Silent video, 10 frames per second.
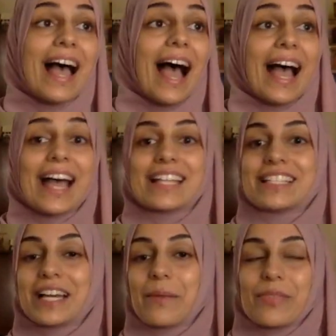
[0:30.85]
And
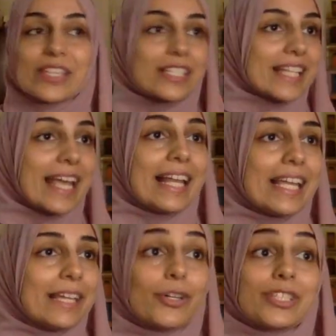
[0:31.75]
these are
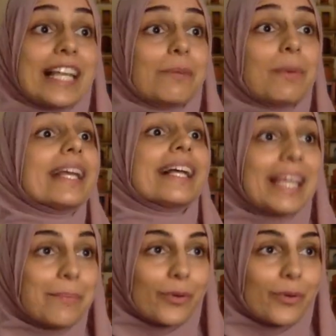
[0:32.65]
weekly